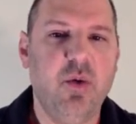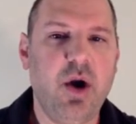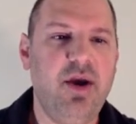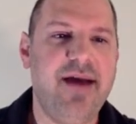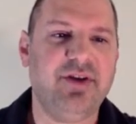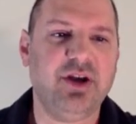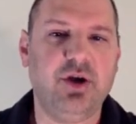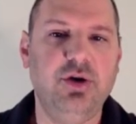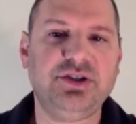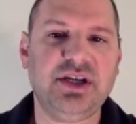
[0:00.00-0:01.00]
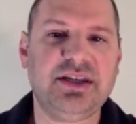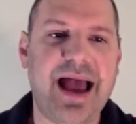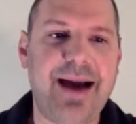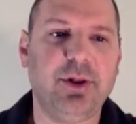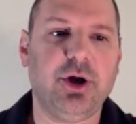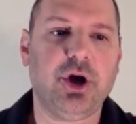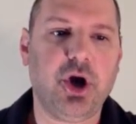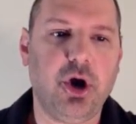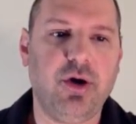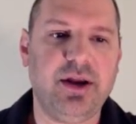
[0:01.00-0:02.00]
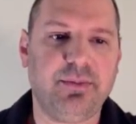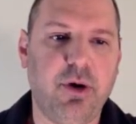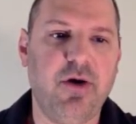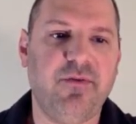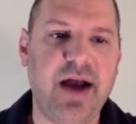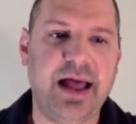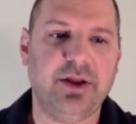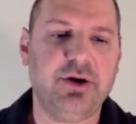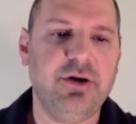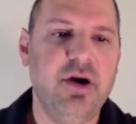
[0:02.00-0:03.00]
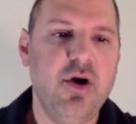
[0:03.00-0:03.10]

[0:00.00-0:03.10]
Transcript: where you have an acoustic Doppler current profiler.